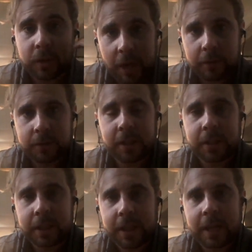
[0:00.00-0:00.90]
kerosene
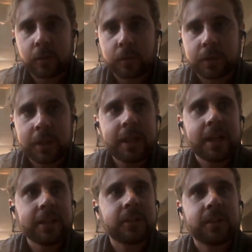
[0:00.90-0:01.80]
and candles
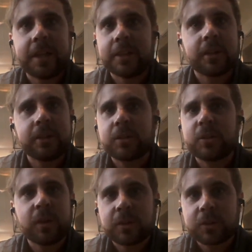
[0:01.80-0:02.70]

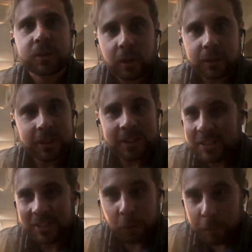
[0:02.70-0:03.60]
is
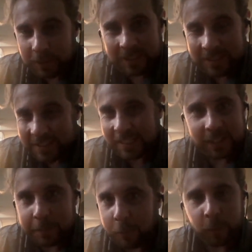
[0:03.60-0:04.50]
so much
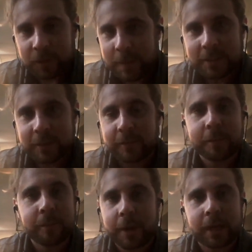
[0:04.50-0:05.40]
insanely more expensive
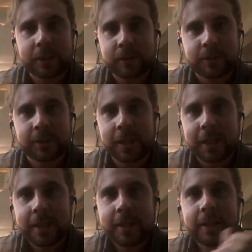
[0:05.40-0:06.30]
than buying electricity.
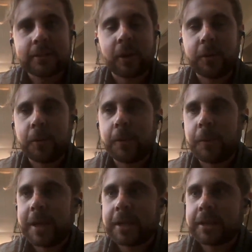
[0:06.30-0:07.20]
So
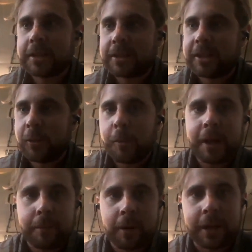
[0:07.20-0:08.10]
we can still
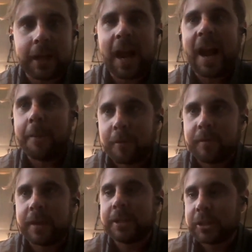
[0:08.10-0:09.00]
make money, and the
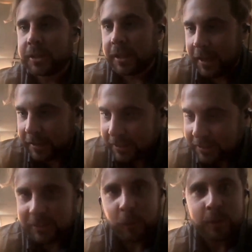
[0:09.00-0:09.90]
village could
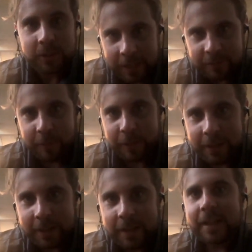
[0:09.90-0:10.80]
still save money,